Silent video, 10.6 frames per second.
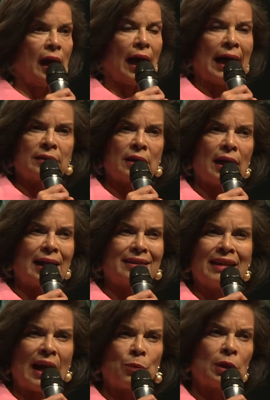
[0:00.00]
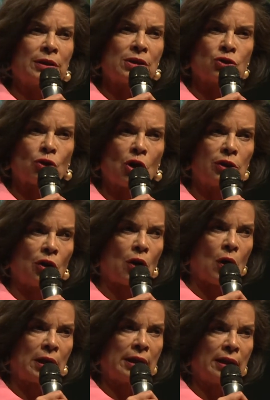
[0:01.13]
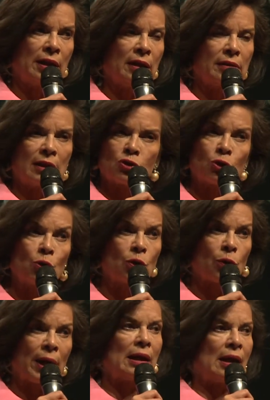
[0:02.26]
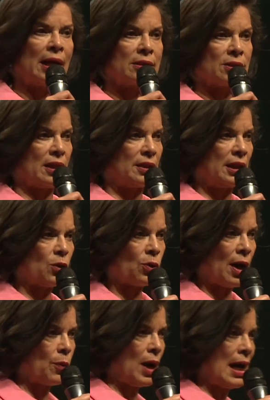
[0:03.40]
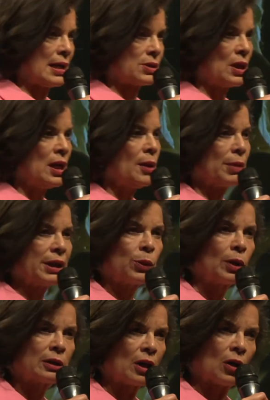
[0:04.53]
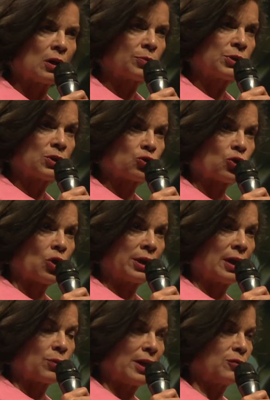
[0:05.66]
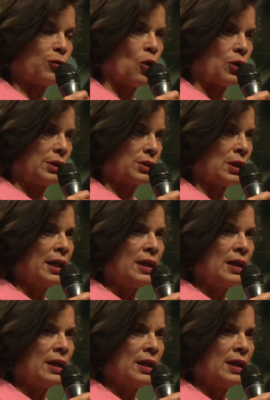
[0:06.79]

And that will destroy not only the 2 Great Lakes that Nicaragua has, but it will destroy rainforests.